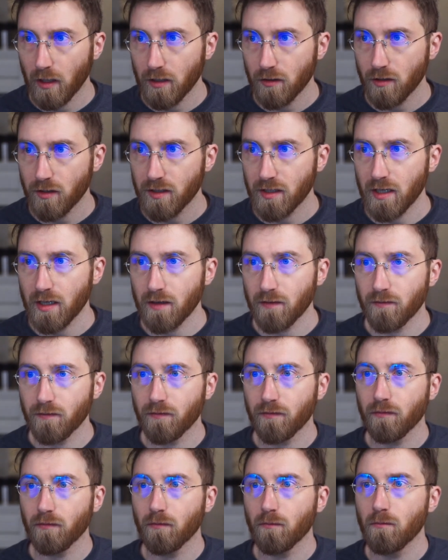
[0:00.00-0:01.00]
And just
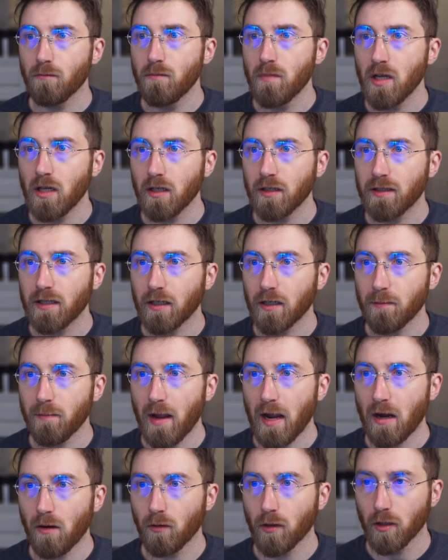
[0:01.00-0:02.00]
give military
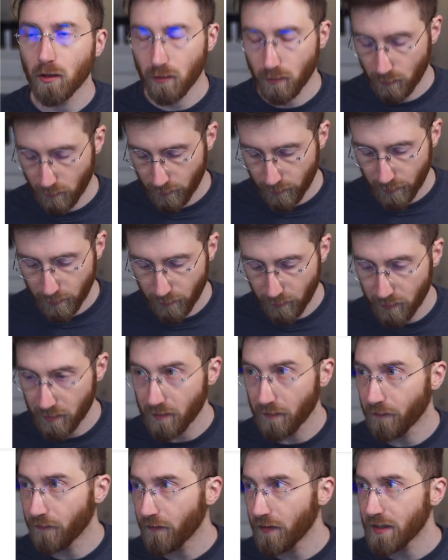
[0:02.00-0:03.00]
power, so
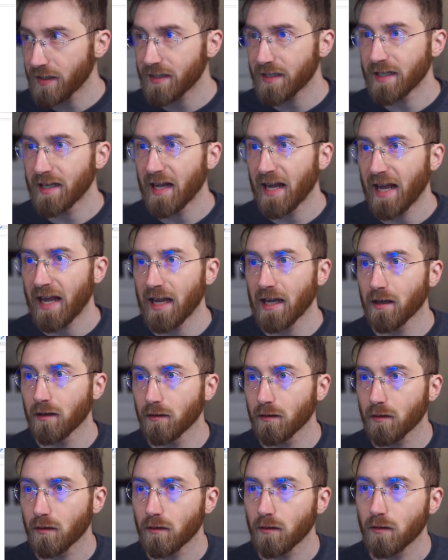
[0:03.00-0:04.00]
there's a fist and a
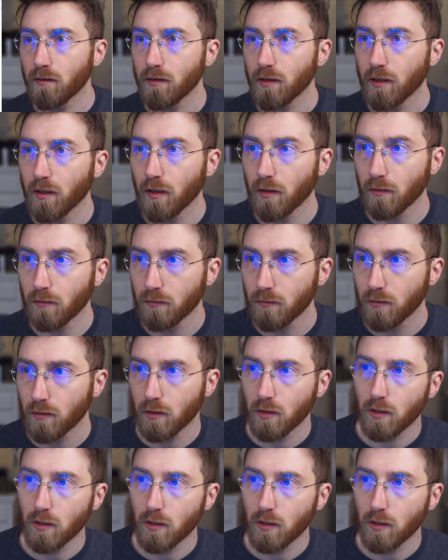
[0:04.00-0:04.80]
hand, you know.